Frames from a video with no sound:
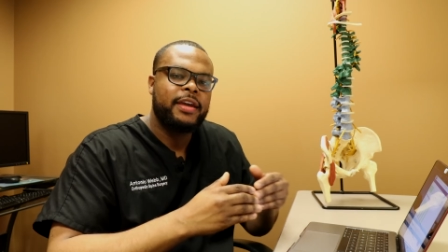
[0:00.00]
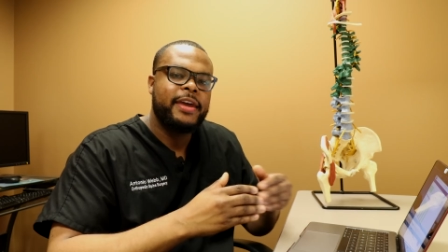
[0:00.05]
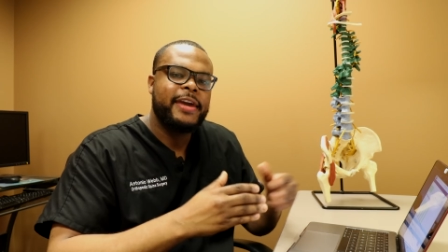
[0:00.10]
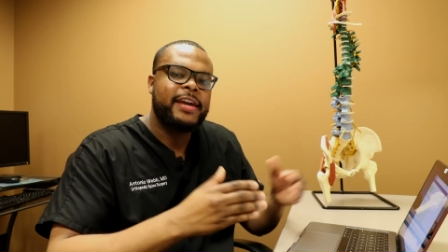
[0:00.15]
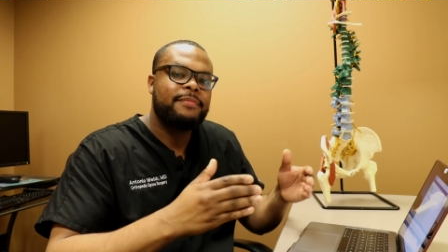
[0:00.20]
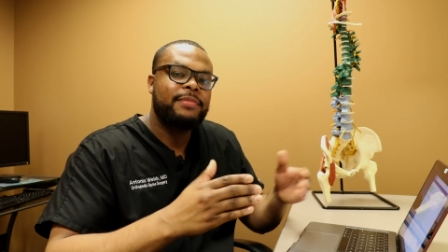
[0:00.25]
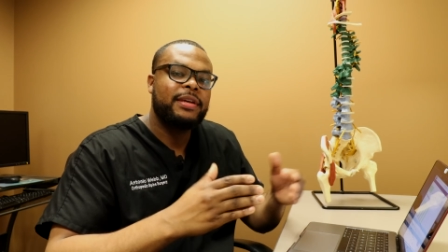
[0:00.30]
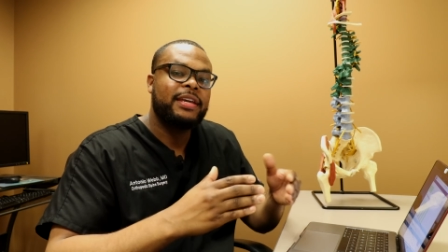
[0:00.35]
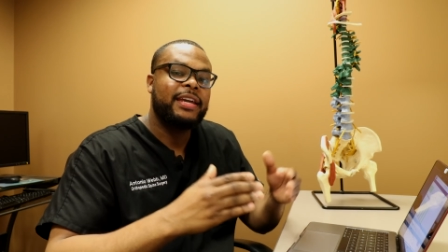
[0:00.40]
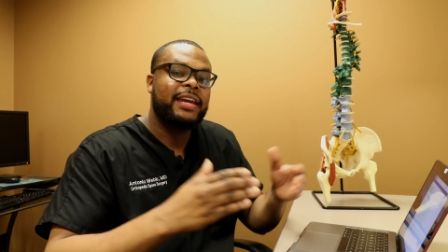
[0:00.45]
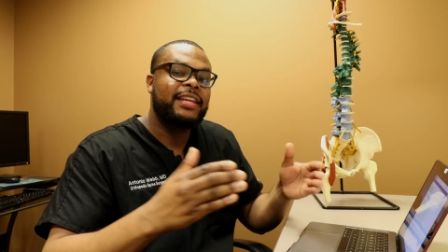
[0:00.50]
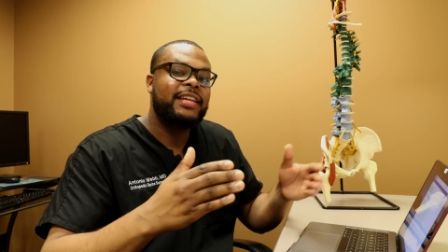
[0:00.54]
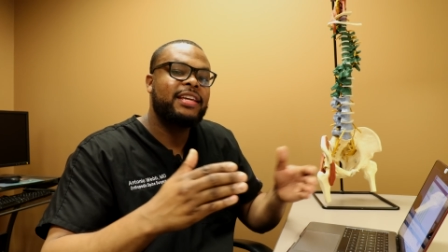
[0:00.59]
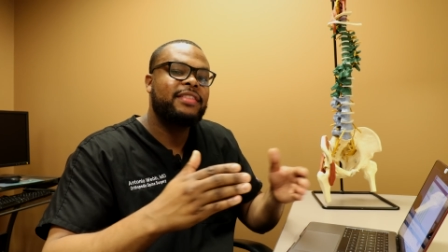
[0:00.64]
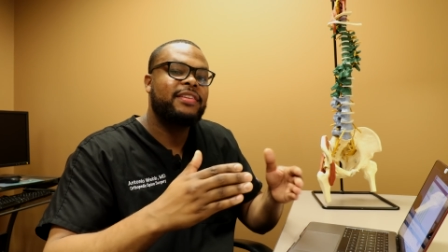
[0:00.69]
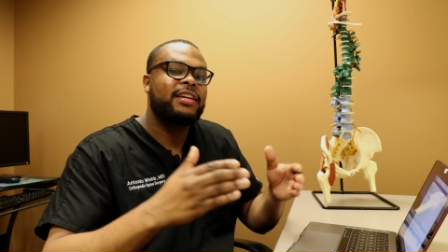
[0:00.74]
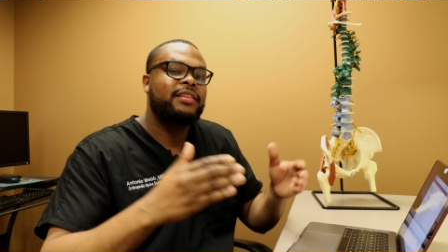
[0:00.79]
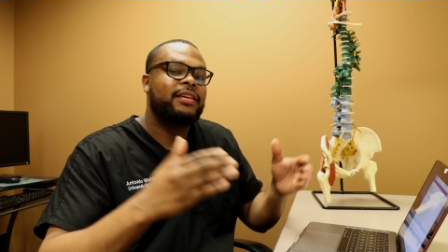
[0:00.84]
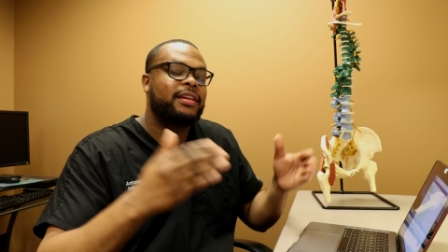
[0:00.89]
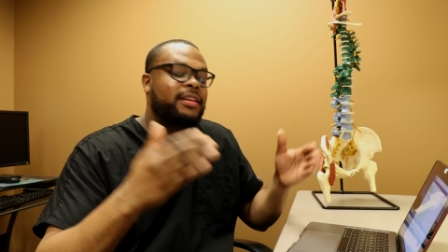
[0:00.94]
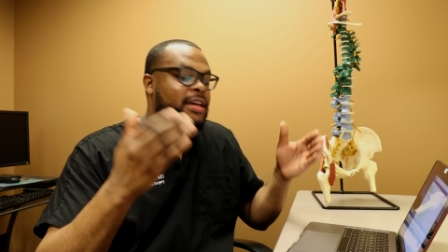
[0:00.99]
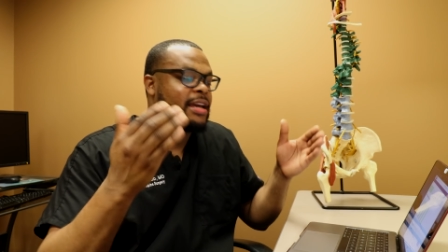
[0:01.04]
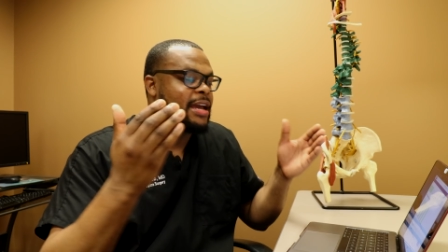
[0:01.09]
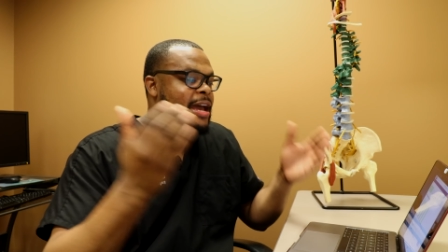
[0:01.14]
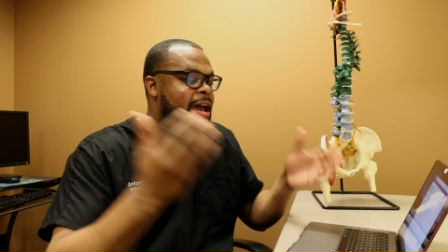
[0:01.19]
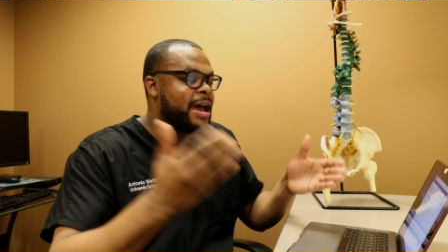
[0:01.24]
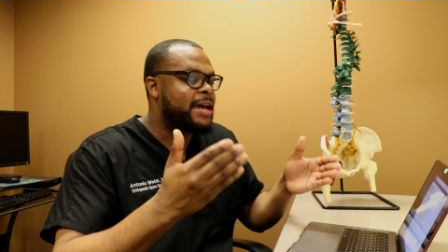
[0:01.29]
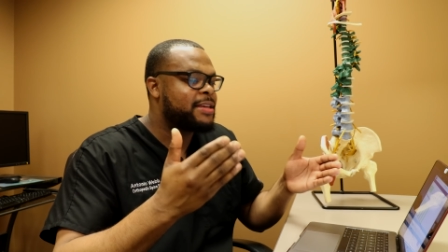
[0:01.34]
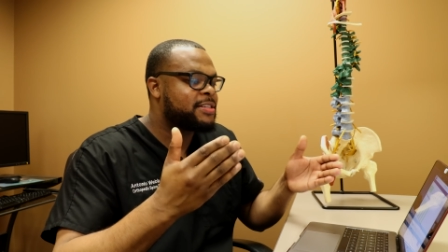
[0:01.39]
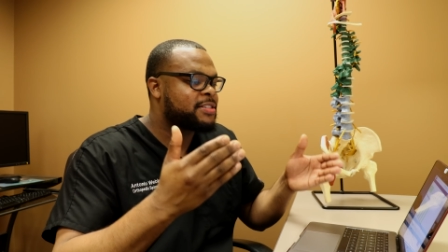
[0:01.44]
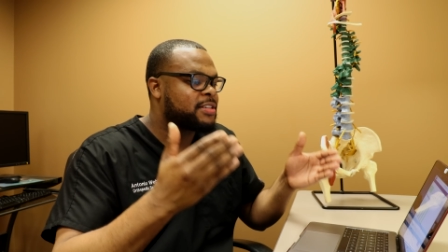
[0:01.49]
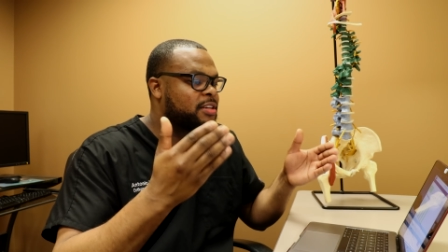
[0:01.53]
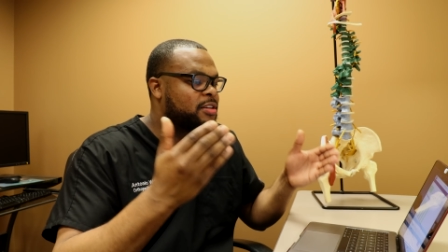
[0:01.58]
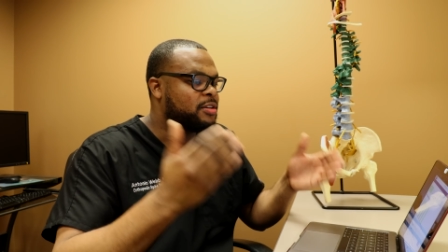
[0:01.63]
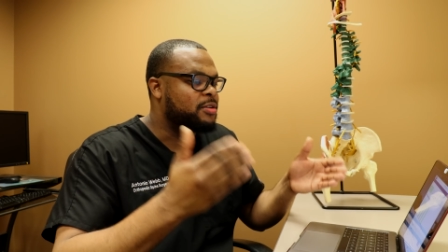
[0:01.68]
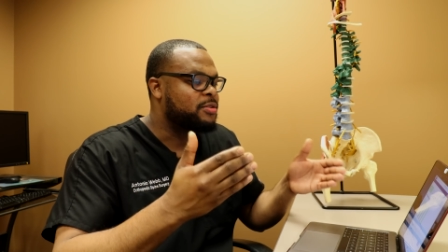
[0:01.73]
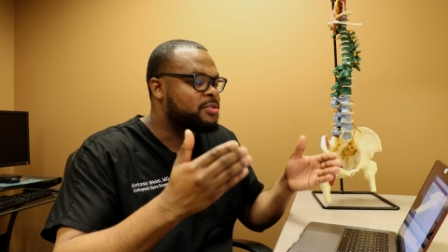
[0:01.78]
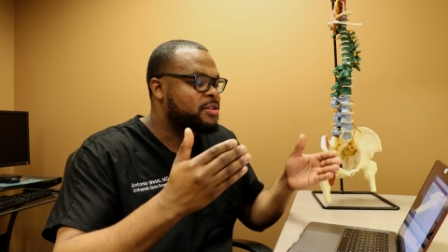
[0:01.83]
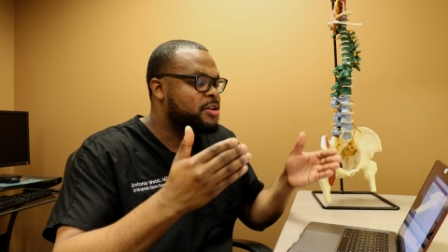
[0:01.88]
It could be anything that they ask you,